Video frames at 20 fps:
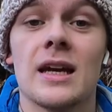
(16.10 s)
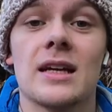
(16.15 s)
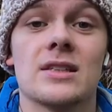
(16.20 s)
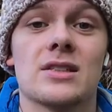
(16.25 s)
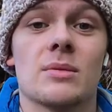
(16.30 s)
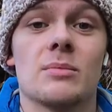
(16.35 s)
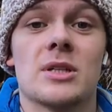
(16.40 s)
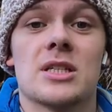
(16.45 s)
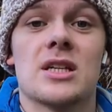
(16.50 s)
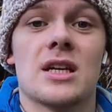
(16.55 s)
and
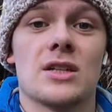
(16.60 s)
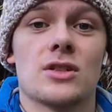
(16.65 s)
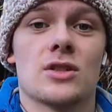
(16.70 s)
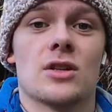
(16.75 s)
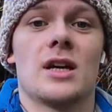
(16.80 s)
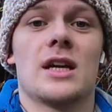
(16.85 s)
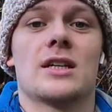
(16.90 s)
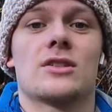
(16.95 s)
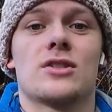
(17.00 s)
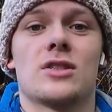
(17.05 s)
some
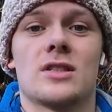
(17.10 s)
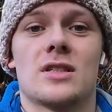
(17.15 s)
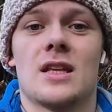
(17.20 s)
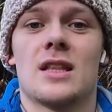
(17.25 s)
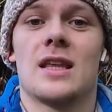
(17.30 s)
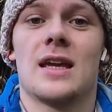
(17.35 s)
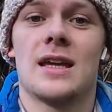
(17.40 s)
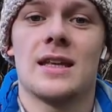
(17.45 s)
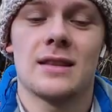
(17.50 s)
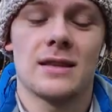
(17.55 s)
essential extras at
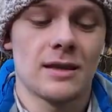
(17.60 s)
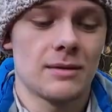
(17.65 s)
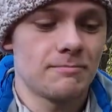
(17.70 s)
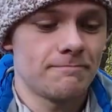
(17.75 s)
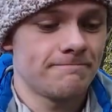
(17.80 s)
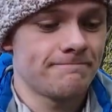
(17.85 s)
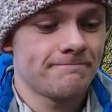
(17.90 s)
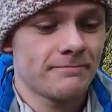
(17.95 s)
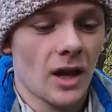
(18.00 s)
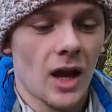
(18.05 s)
the end.
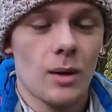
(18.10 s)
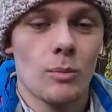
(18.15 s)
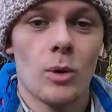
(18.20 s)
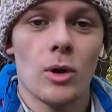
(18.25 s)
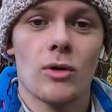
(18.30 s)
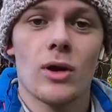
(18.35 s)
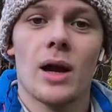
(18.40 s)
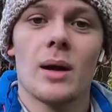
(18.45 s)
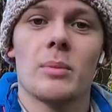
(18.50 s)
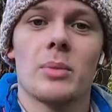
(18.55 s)
I'm
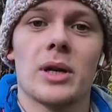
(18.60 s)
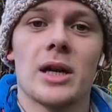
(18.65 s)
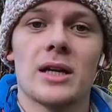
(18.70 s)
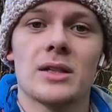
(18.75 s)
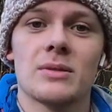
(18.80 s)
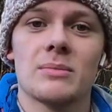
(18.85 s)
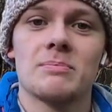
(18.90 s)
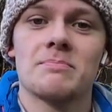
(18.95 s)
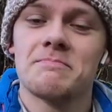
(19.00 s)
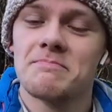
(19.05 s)
Will Camping
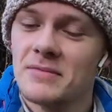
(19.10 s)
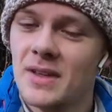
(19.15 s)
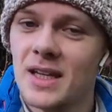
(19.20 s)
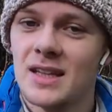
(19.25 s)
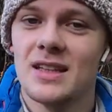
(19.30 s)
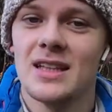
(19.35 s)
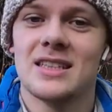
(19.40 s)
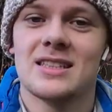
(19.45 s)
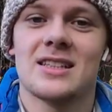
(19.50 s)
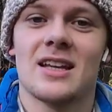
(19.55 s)
Adam,
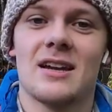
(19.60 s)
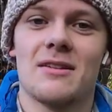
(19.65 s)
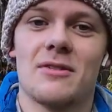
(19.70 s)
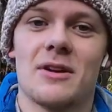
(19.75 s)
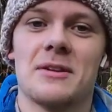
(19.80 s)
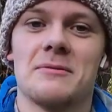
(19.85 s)
and let's dive